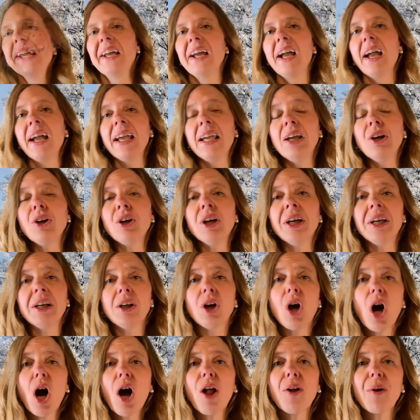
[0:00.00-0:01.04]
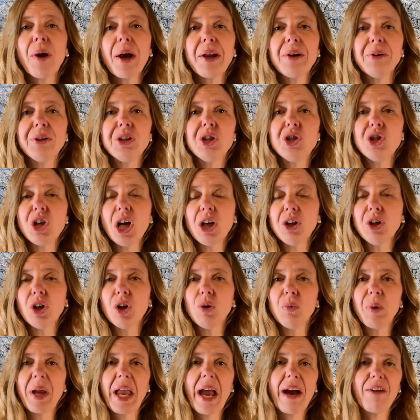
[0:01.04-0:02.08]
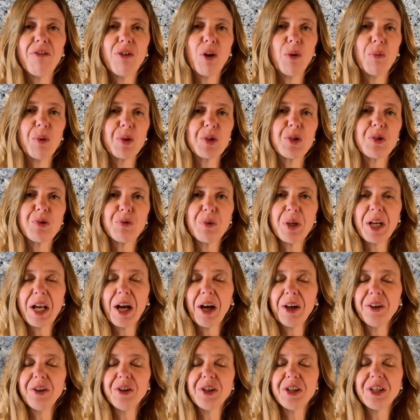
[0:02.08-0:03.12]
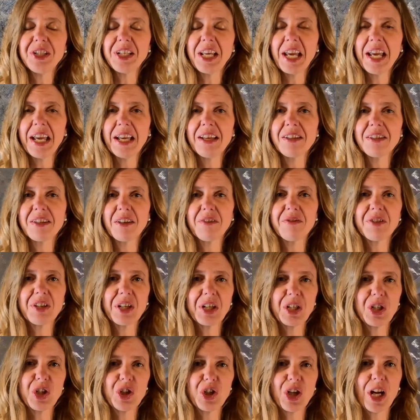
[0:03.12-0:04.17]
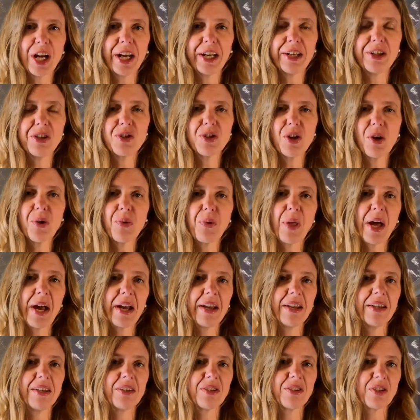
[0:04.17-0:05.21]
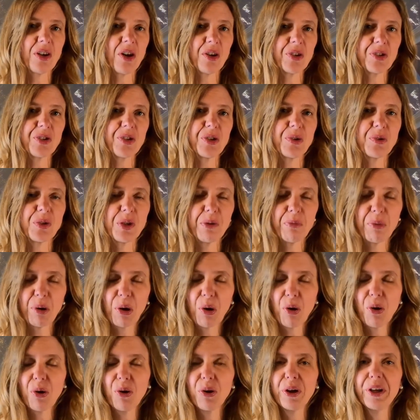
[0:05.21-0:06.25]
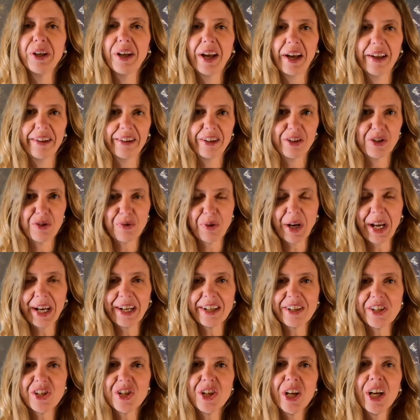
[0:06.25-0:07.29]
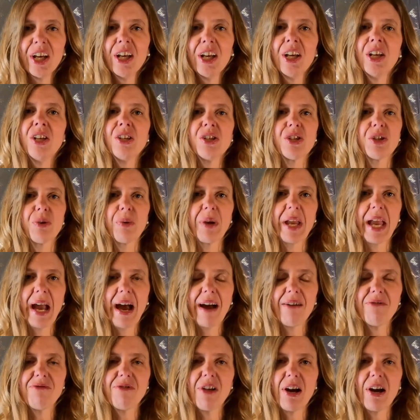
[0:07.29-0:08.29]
Here in Colorado in general, we have almost 300 days of sunshine, so that is also typical in Highlands Ranch. So we have